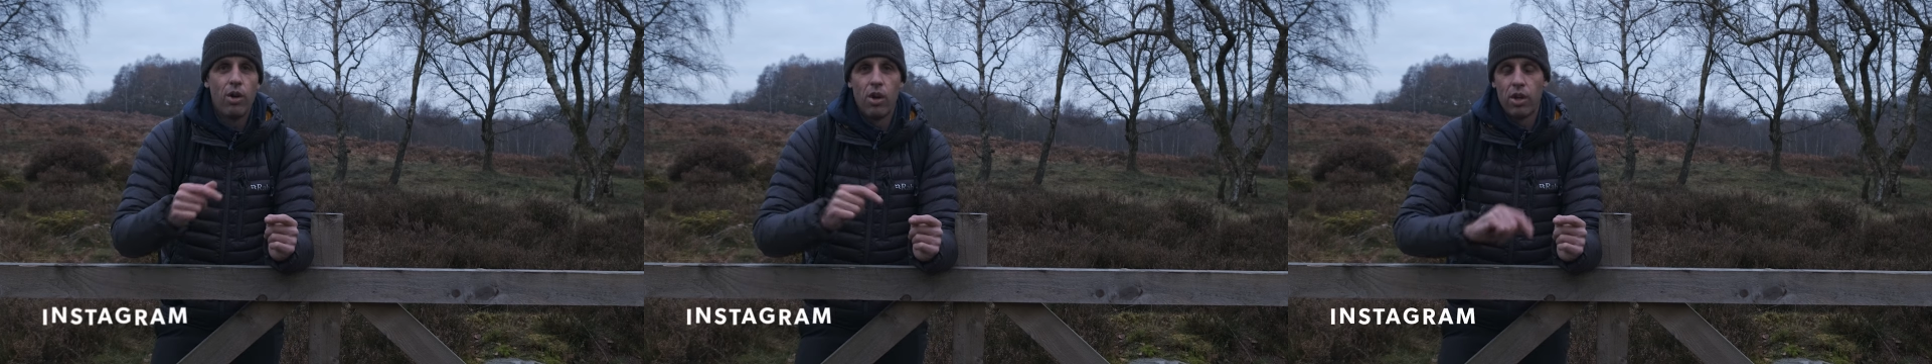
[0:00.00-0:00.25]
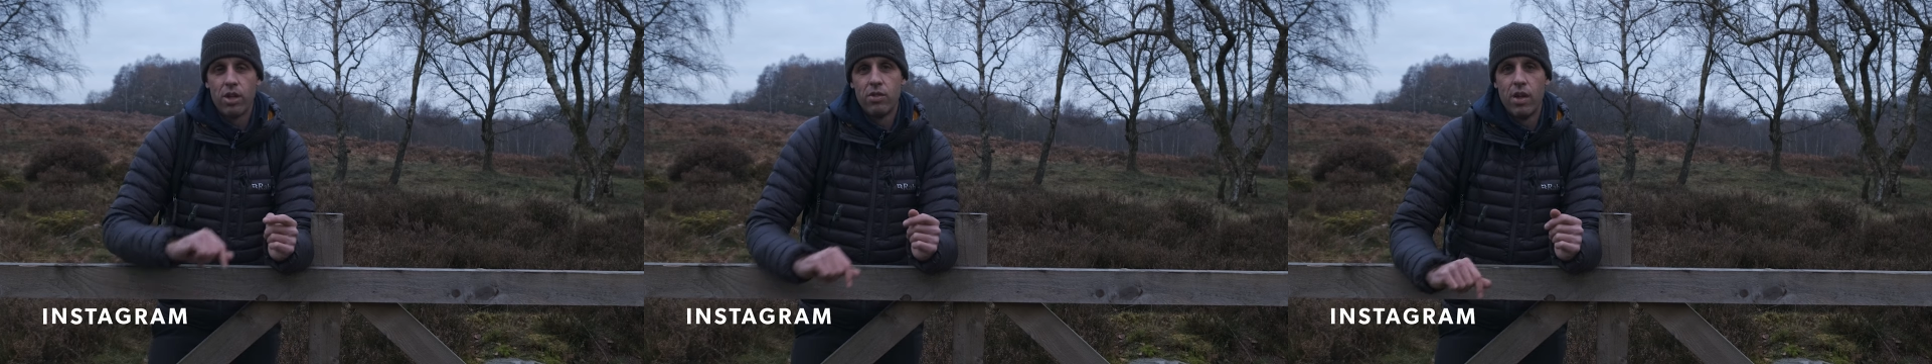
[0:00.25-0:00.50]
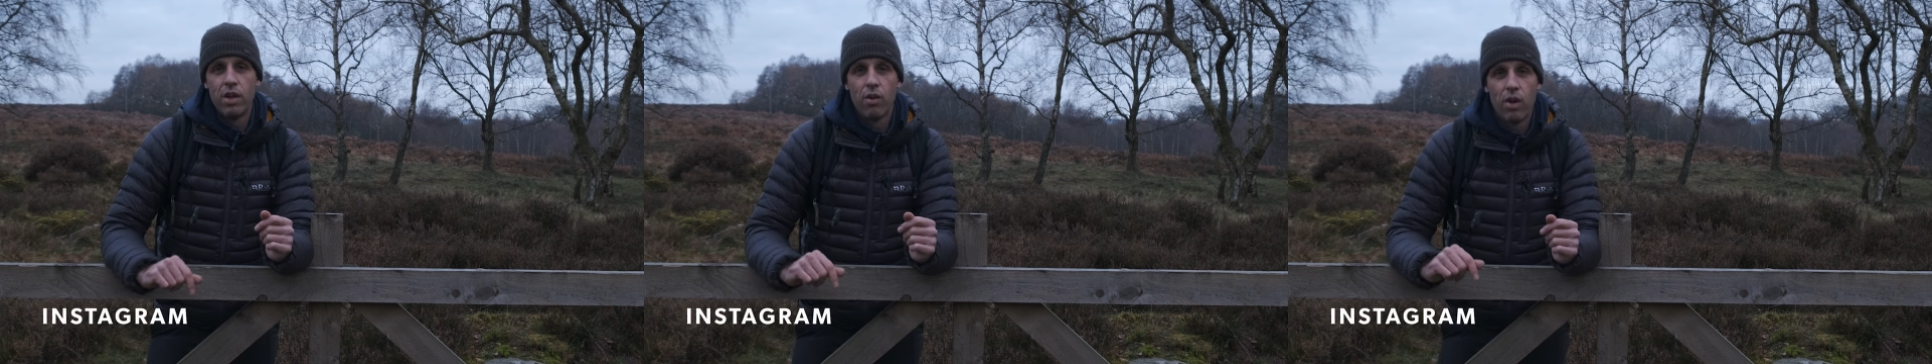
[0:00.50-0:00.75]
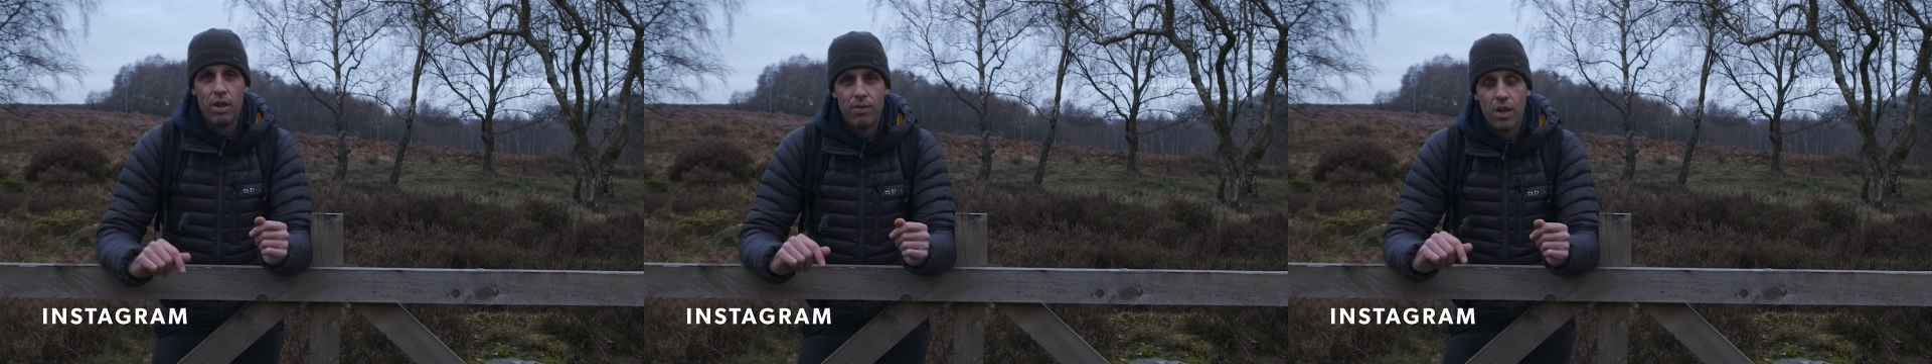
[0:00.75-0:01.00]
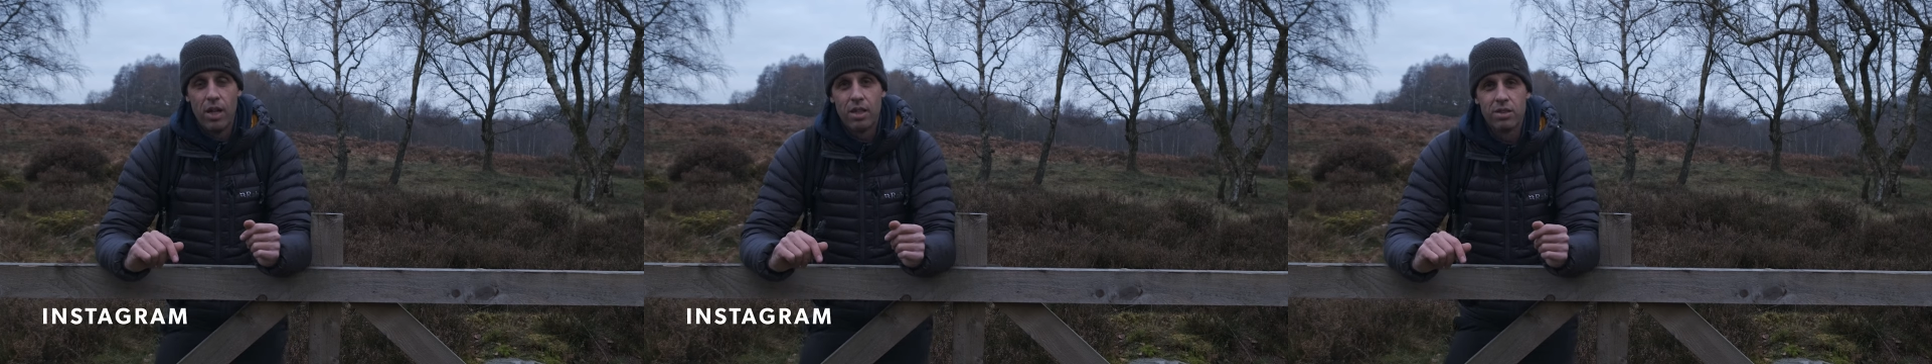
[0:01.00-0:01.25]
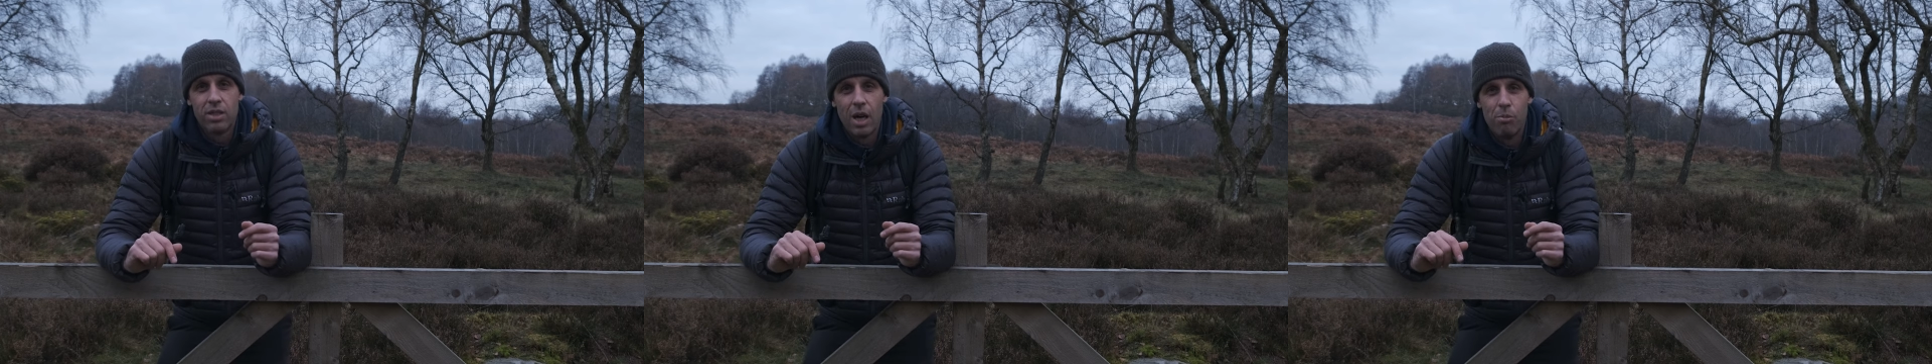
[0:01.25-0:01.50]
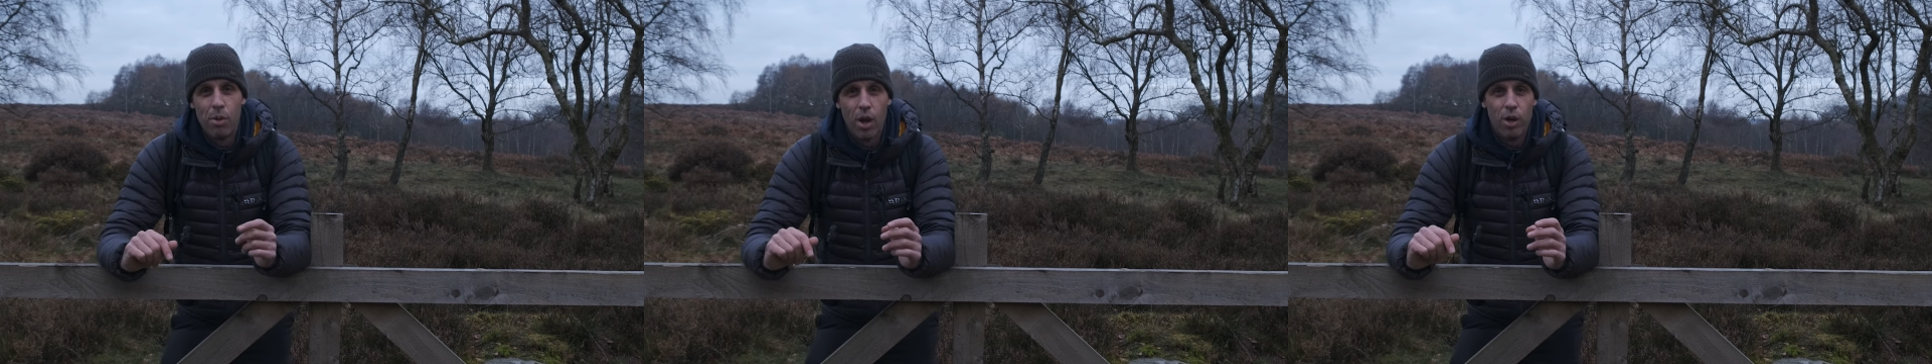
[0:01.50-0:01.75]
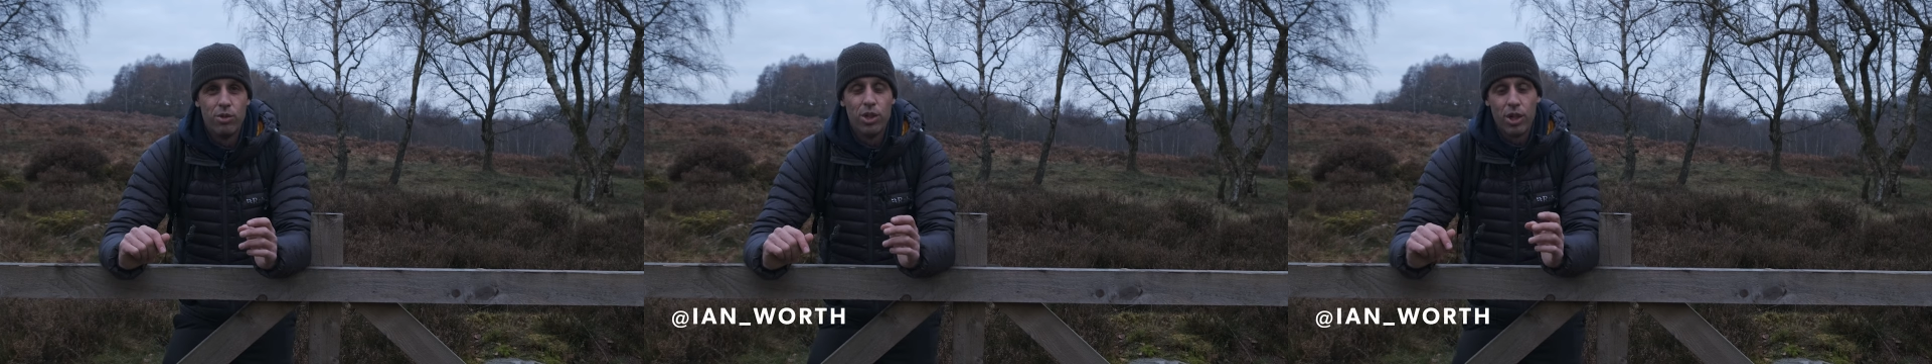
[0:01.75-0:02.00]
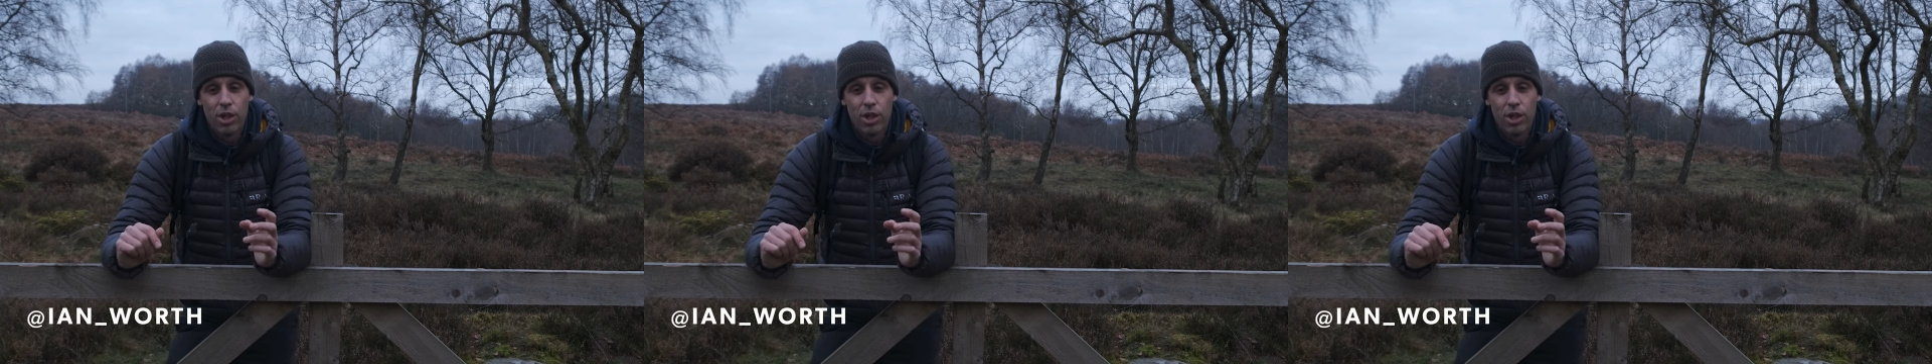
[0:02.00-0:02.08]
like I said, I'll leave the links down below so